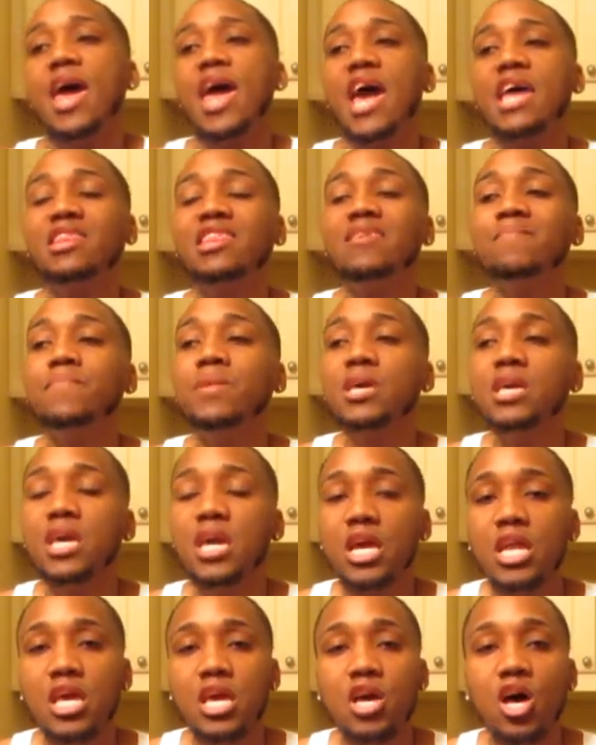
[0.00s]
at the
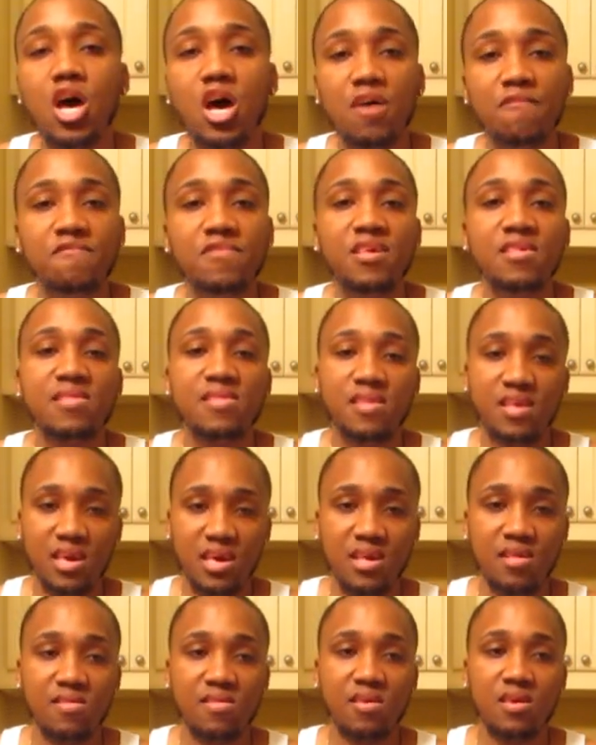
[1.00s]
beginning of the
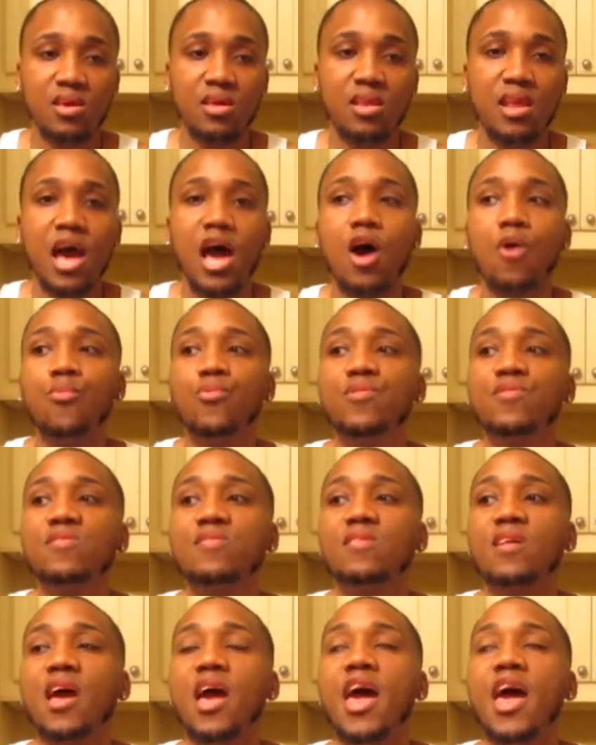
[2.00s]
season, I was